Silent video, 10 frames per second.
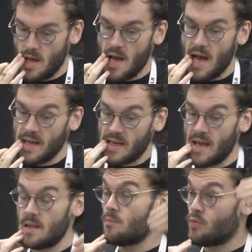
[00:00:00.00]
I
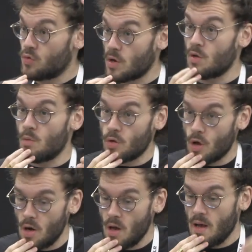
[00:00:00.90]
can pre-train a
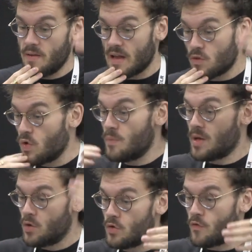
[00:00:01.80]
model that will be
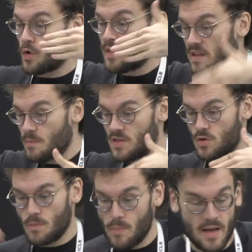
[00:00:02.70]
good for that
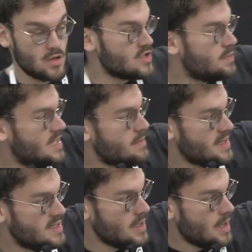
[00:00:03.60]
mixture by just
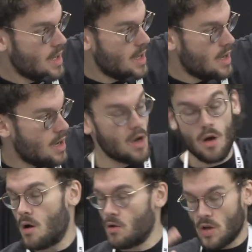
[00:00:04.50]
minimizing,
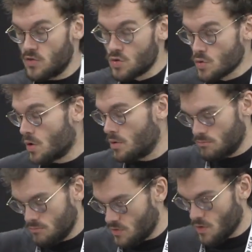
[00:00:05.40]
as usual,
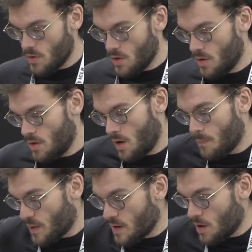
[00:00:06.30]
the
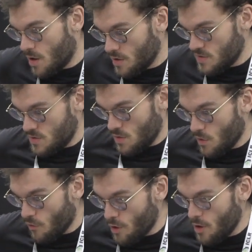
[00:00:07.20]
empirical loss
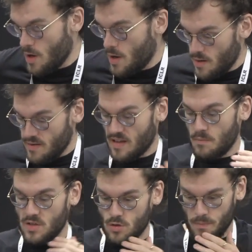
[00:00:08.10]
over that
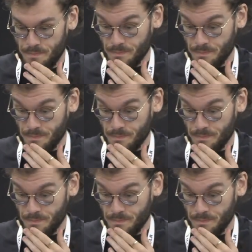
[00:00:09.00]
mixture.